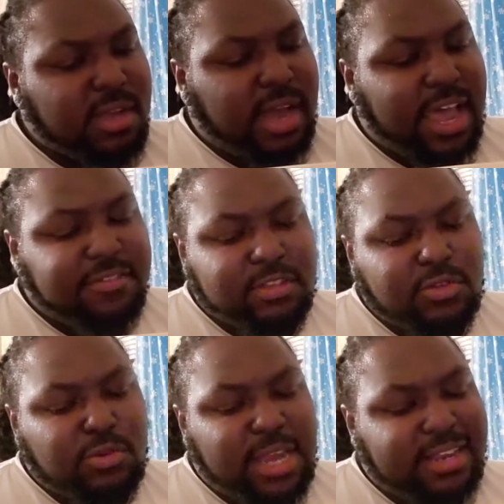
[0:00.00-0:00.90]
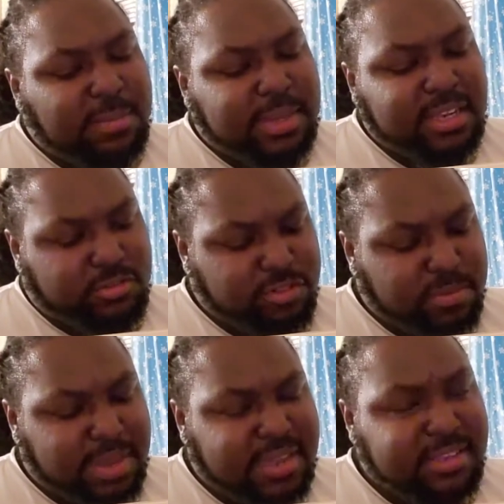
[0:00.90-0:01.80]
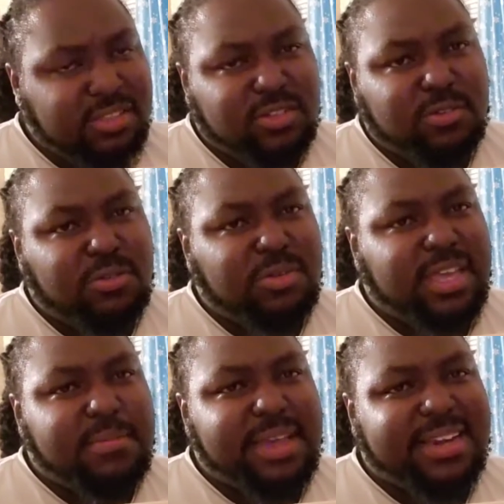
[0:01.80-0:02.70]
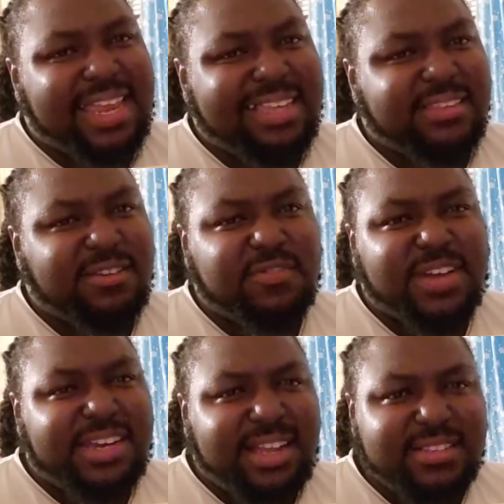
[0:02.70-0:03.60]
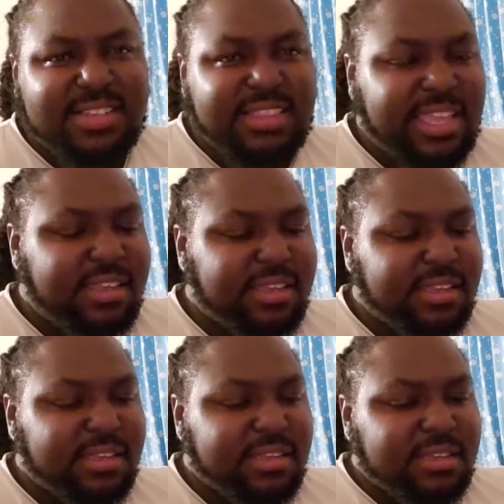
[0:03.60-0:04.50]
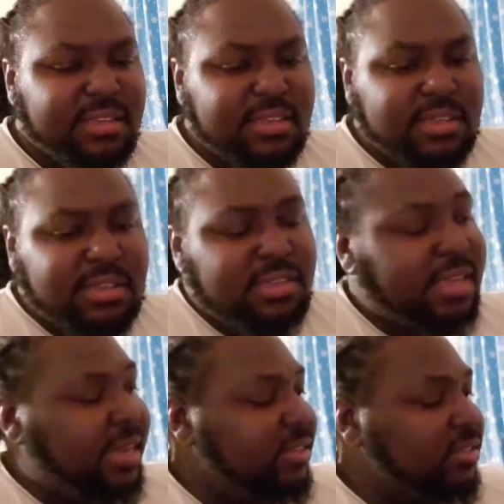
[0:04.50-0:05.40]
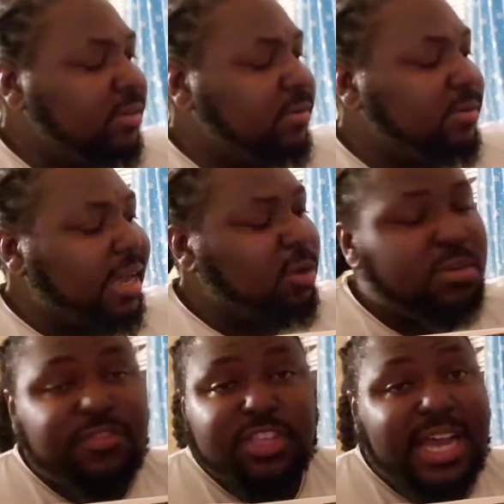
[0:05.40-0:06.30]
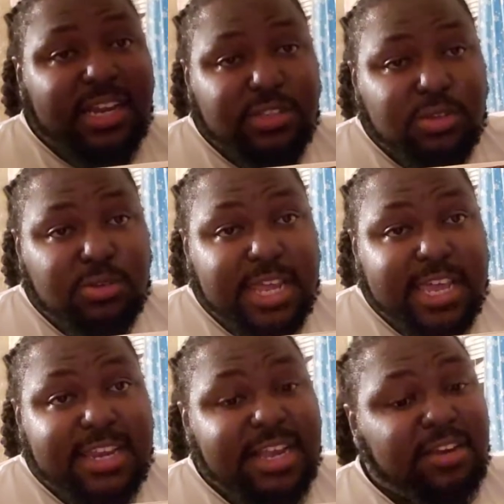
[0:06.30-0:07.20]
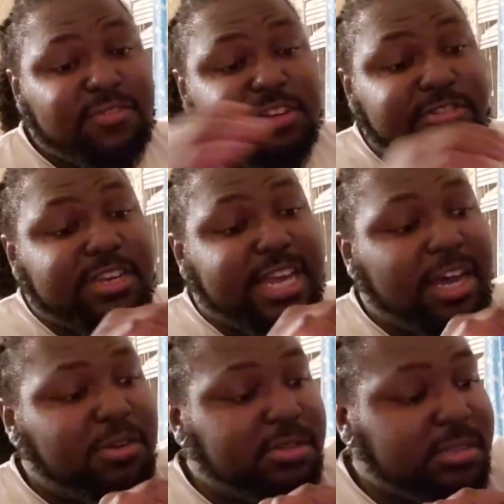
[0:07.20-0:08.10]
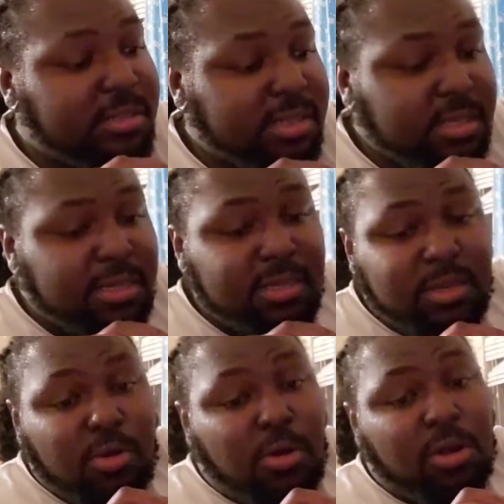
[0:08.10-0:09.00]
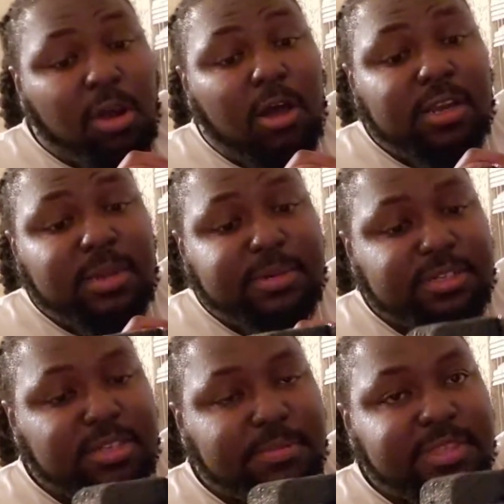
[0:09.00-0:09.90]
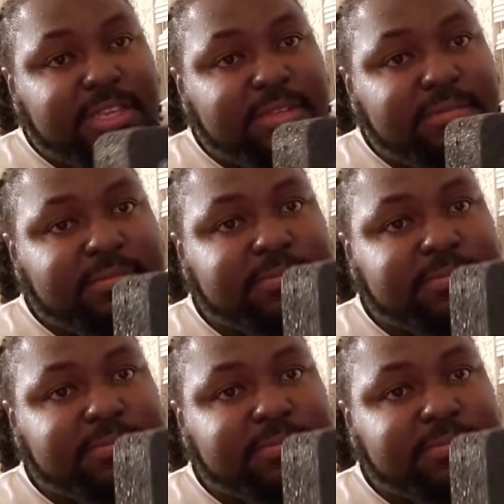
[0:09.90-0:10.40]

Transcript: have to do like a mailing rebate to get back like $35, I think. Yeah, so I don't even know how to do that. I gotta figure it out or call them or something.